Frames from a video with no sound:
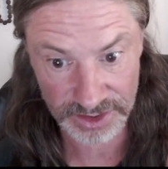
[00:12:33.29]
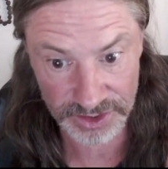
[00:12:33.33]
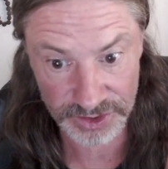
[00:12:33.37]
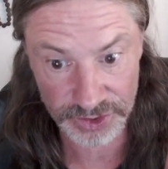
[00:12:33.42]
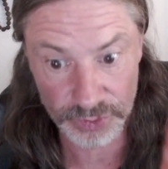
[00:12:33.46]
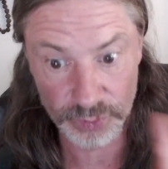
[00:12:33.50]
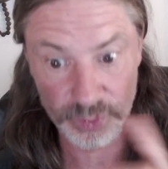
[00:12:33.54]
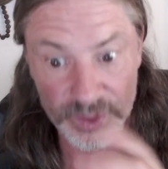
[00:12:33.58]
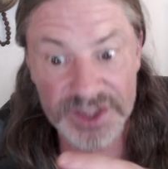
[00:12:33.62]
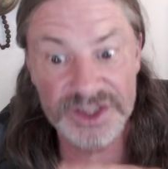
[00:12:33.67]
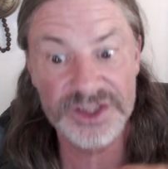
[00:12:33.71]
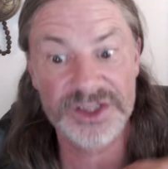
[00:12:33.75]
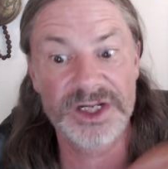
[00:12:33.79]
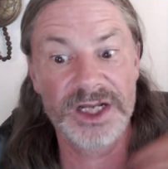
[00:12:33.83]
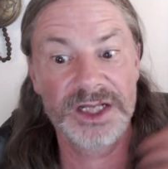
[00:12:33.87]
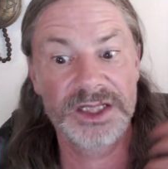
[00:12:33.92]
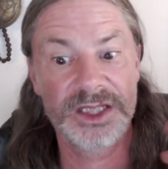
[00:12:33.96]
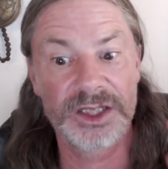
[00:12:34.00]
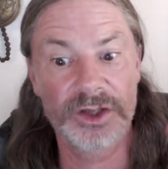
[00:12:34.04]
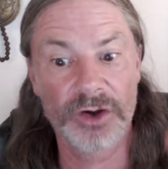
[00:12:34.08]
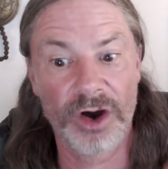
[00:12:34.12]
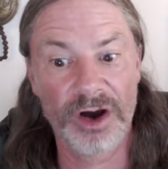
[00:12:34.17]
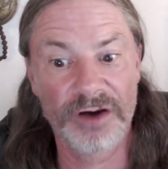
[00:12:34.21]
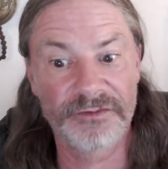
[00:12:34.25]
You restate
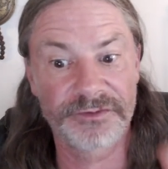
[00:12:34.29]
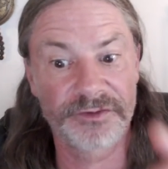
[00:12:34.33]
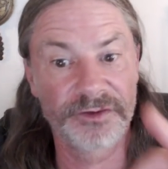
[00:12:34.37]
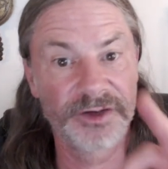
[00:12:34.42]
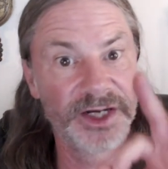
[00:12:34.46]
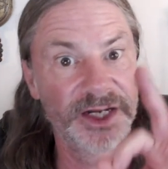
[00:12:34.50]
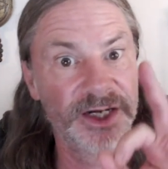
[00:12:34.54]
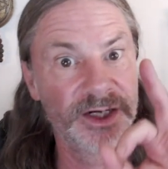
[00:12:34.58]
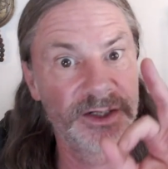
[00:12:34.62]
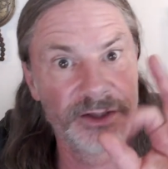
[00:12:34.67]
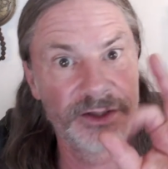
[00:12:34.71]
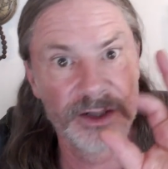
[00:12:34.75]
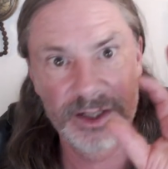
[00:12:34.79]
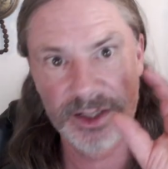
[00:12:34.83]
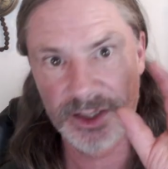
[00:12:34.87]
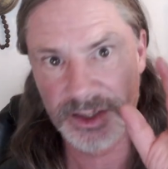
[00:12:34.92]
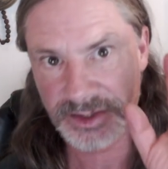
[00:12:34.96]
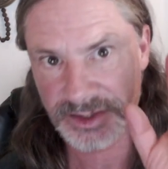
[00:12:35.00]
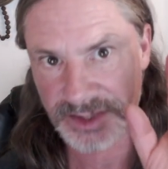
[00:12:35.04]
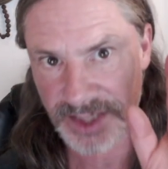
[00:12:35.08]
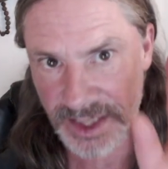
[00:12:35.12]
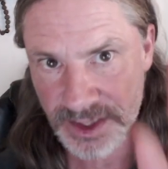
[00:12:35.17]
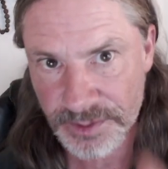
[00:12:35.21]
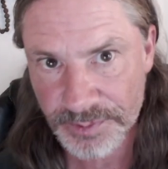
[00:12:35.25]
the offer in a
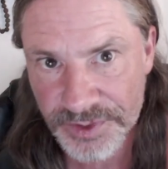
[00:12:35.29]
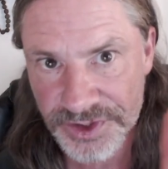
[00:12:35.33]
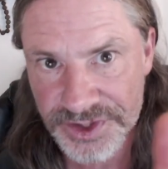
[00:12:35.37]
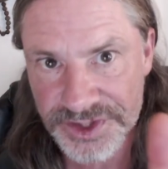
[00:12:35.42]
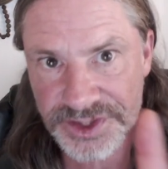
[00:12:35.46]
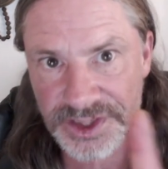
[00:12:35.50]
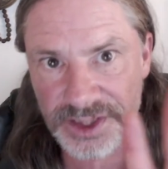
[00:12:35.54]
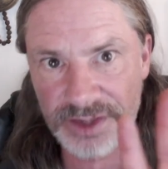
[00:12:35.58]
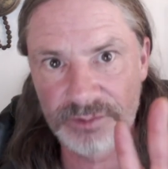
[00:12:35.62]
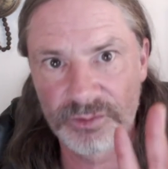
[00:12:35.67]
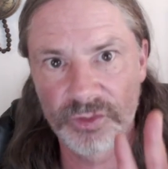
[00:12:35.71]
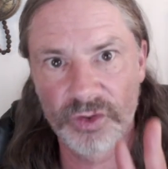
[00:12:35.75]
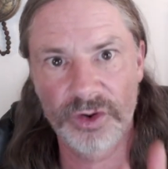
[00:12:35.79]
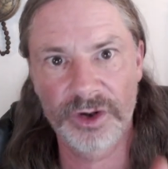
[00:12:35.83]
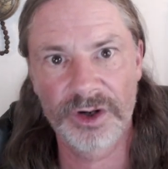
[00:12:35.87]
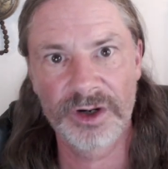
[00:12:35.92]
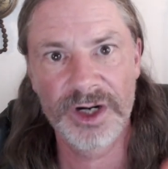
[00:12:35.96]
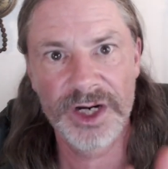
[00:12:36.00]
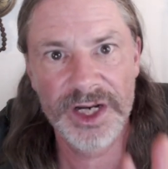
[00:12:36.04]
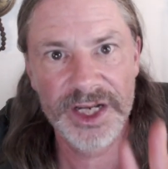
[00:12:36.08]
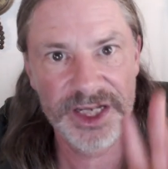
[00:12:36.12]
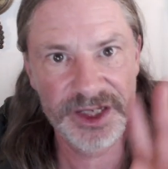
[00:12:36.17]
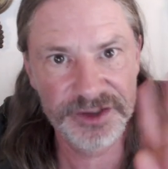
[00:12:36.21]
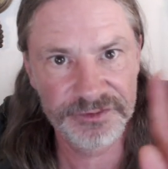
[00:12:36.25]
ten percent more
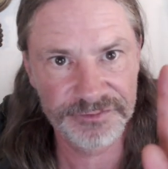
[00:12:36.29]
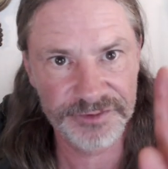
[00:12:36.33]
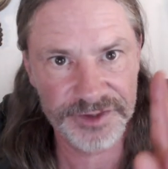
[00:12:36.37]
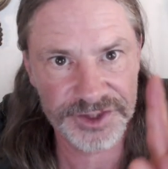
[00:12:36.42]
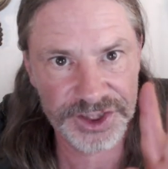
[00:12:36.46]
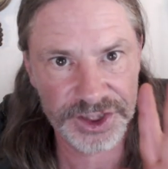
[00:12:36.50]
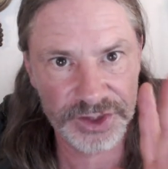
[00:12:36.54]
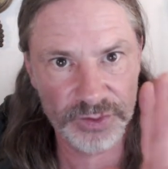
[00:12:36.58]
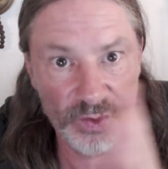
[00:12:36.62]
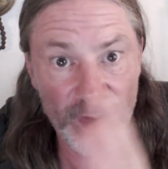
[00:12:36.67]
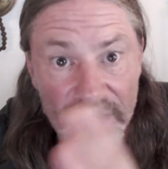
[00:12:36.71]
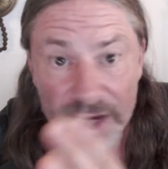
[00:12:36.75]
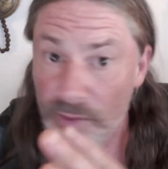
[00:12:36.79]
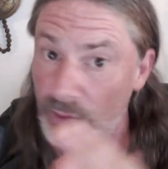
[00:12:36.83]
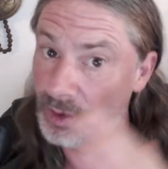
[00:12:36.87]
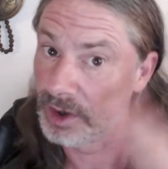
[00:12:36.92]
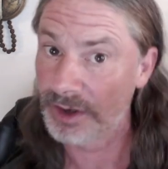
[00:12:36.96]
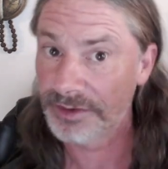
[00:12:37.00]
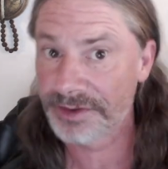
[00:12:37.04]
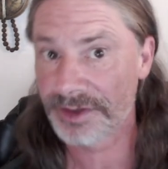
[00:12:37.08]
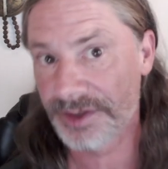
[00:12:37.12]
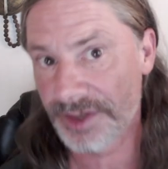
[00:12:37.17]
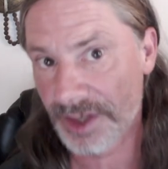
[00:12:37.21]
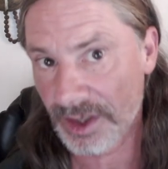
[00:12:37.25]
efficient way.
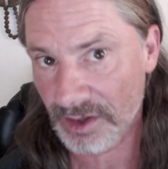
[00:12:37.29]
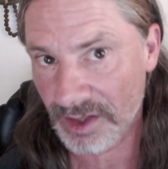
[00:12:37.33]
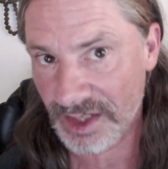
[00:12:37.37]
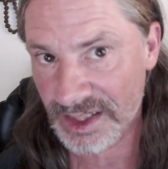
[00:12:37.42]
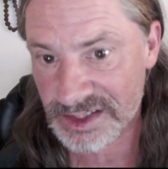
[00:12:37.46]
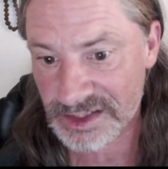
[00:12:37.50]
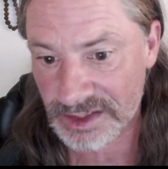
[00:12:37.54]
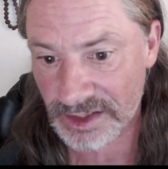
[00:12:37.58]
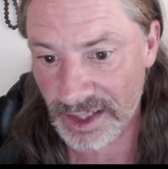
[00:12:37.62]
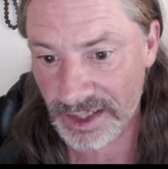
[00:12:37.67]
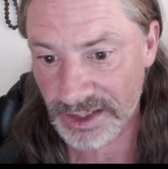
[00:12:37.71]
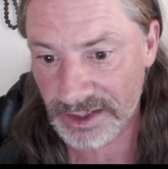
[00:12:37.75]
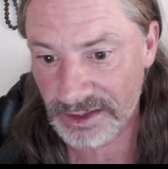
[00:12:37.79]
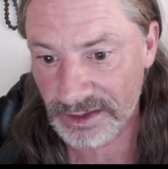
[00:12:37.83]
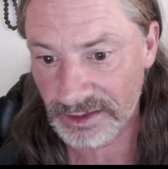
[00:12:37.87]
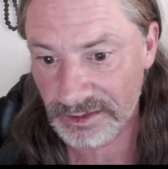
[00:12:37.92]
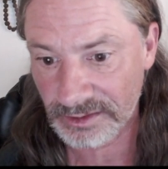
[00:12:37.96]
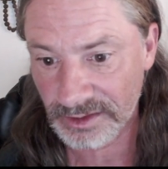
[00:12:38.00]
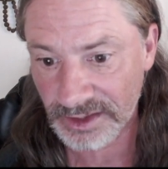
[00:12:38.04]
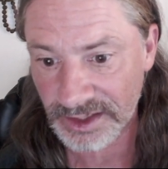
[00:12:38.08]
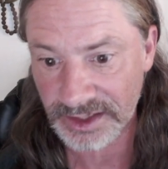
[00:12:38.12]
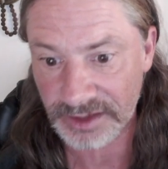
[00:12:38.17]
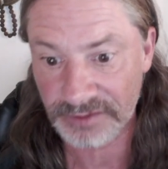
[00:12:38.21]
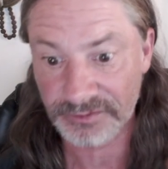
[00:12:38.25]
Well, then they're less likely to
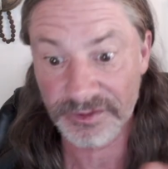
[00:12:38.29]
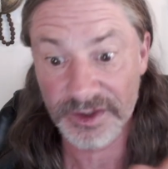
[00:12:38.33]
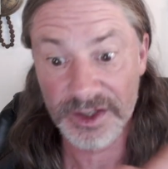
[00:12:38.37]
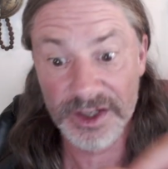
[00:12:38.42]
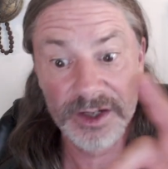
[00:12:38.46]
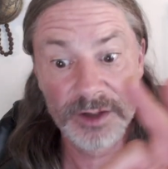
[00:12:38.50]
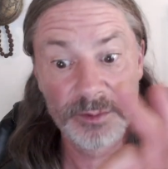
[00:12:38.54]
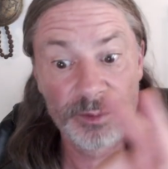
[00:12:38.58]
leave.